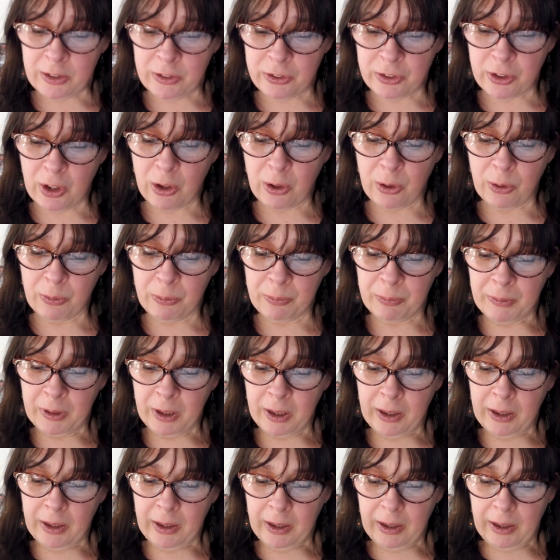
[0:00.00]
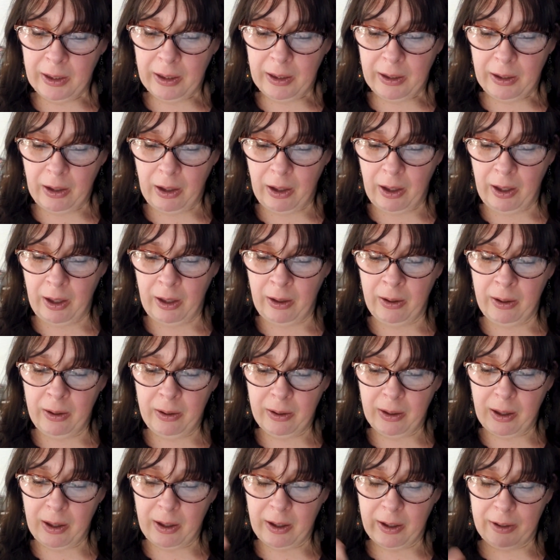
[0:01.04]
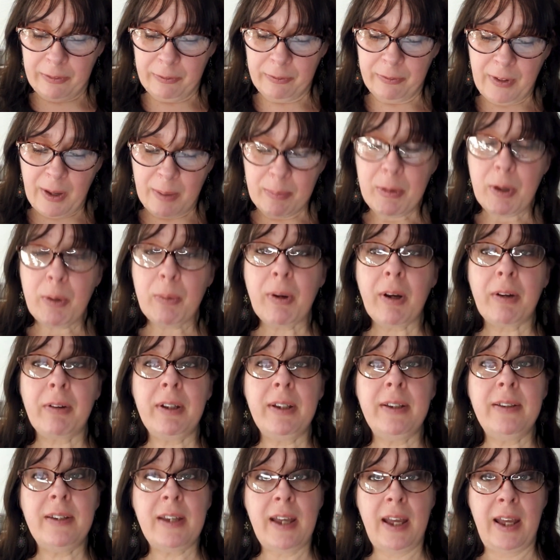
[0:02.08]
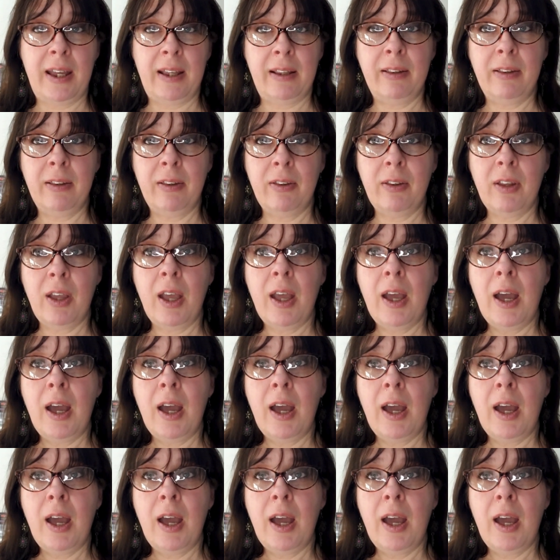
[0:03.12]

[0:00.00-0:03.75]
So on February 10th,